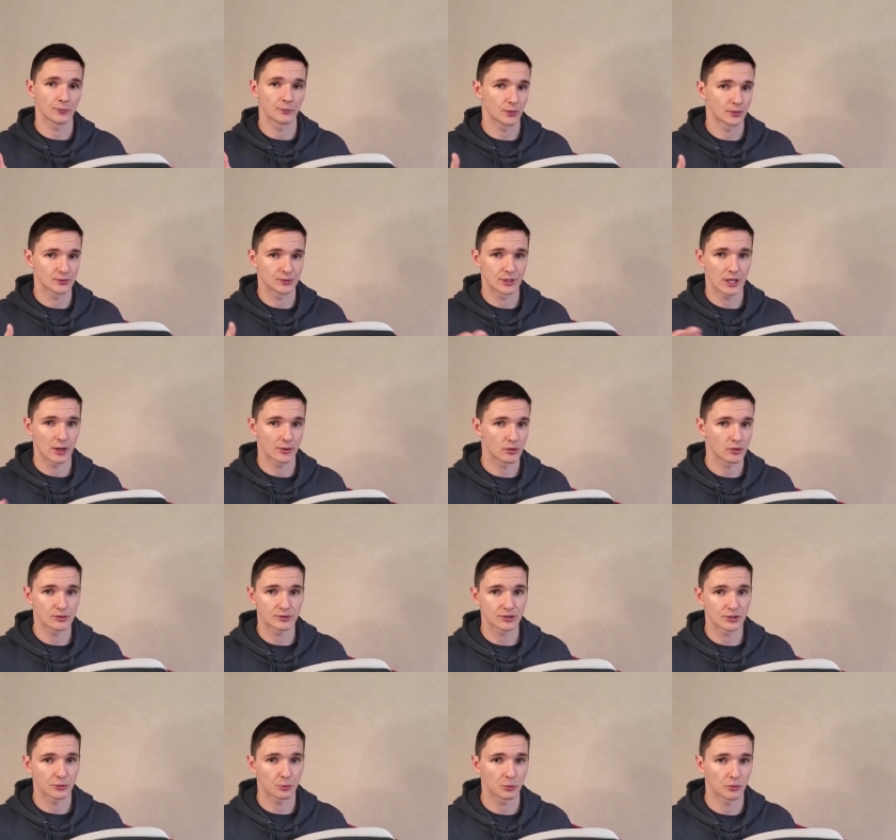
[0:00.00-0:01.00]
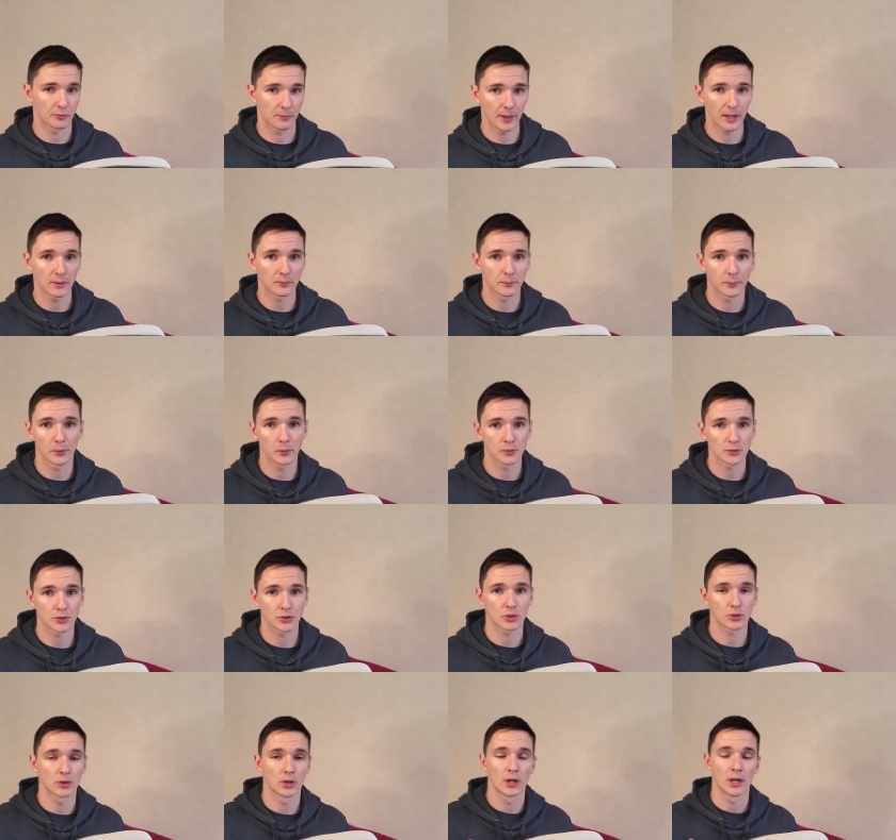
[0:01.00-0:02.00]
because now you're sitting with better
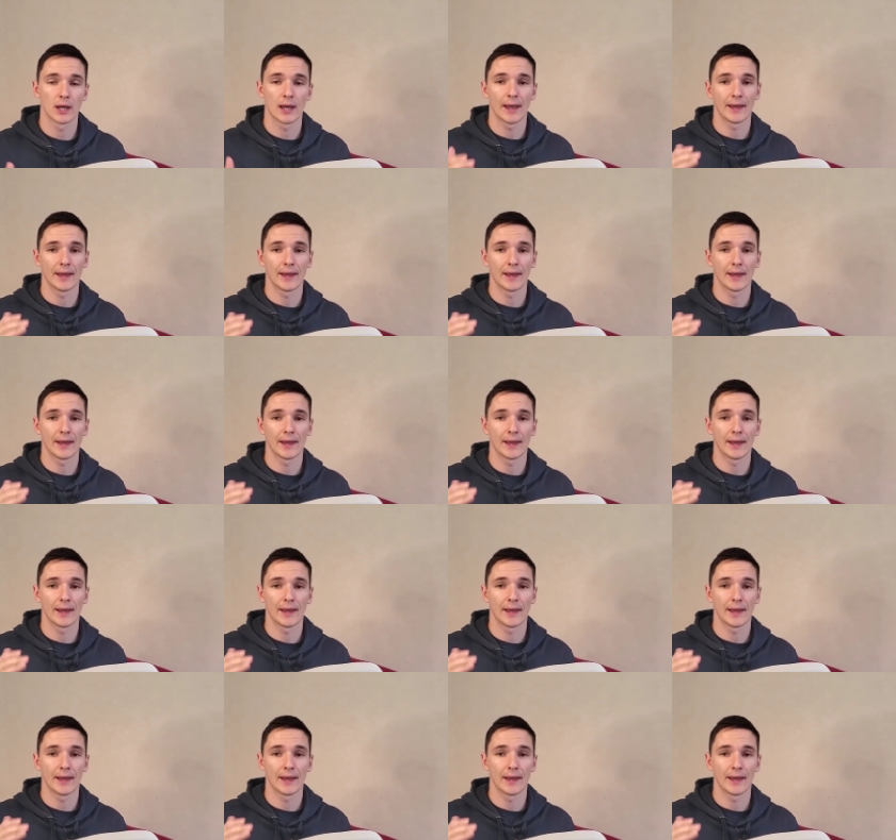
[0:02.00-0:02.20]
posture